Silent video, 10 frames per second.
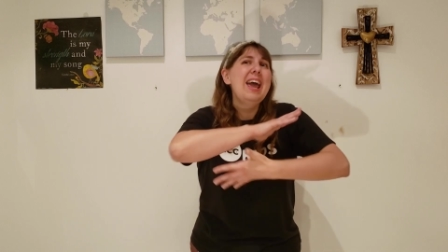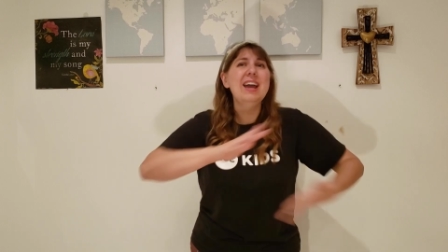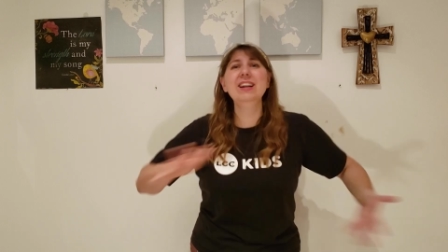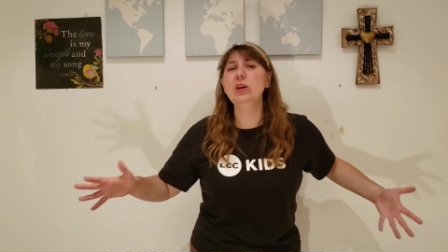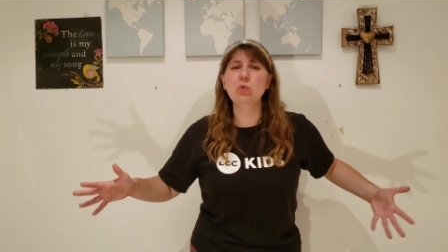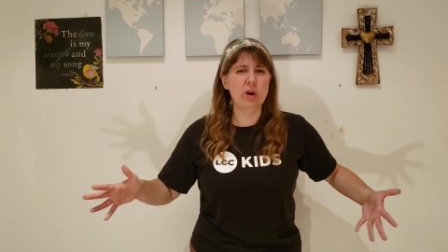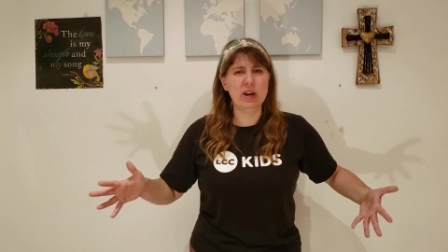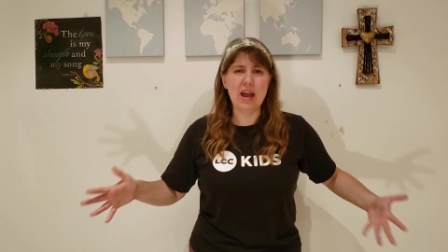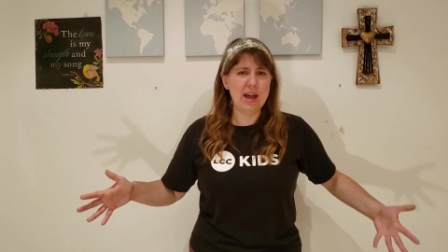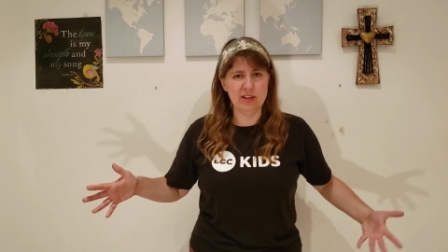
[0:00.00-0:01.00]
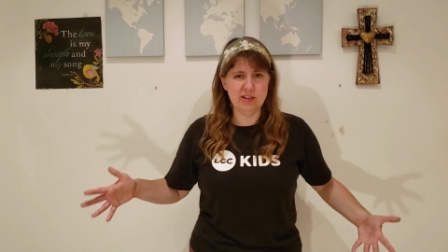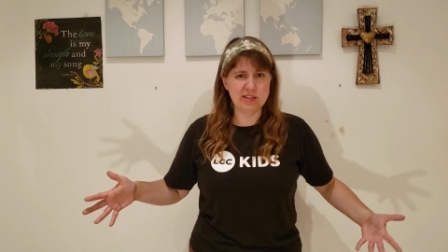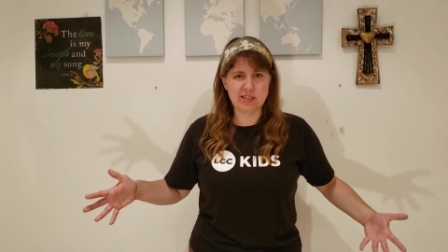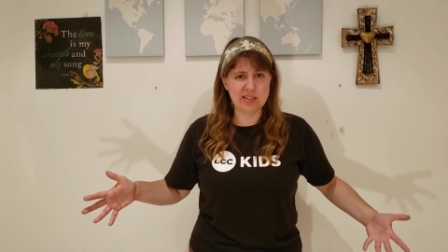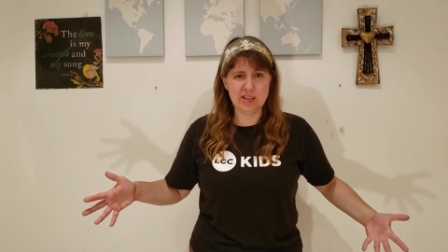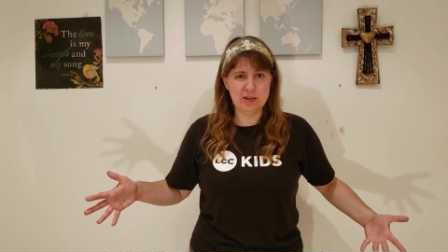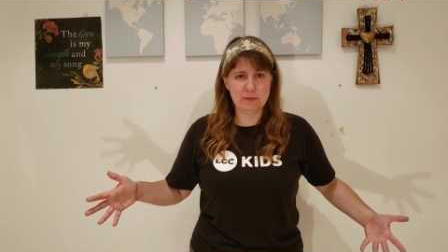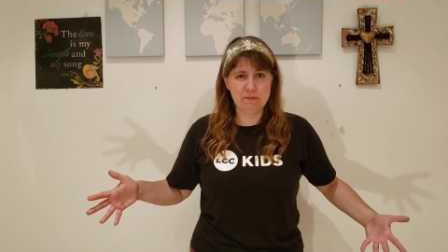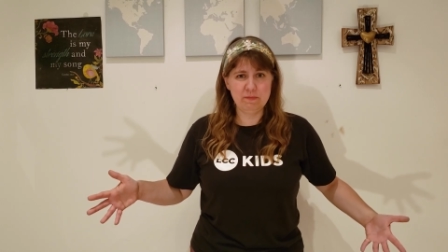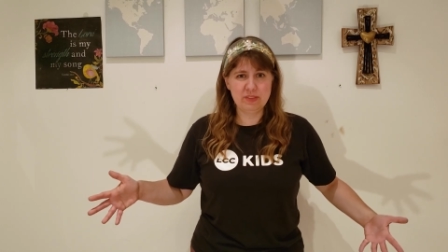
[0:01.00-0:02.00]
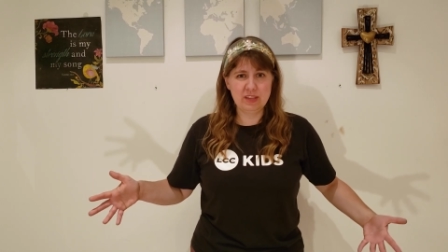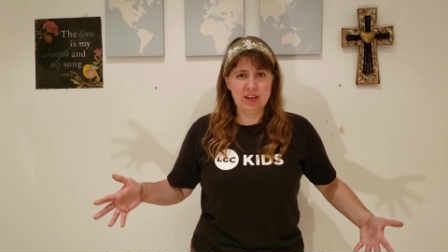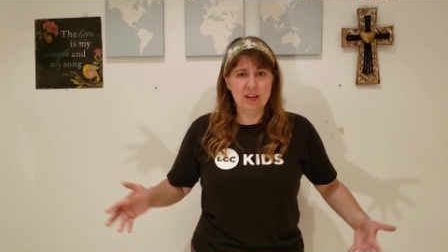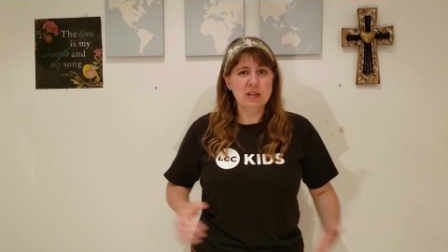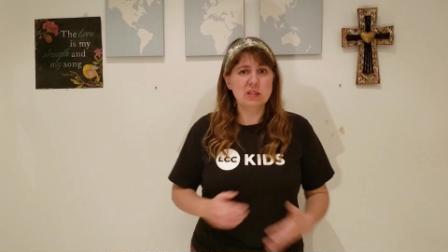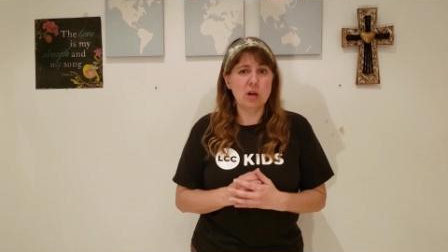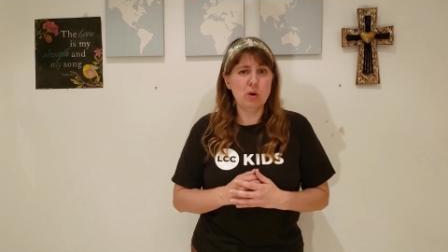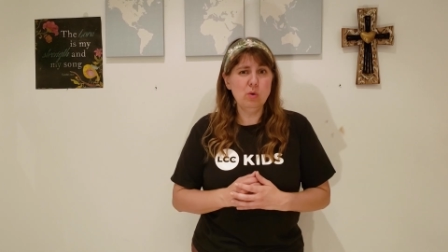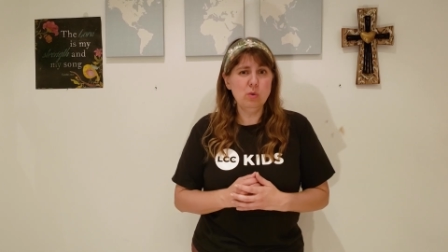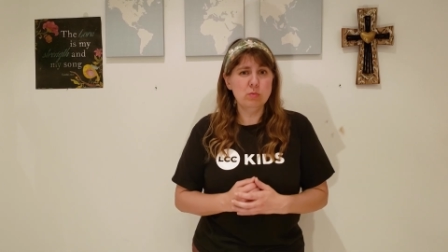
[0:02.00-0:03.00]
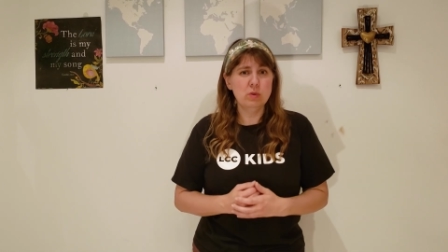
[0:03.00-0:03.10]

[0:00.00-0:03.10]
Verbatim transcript: anyone else. So,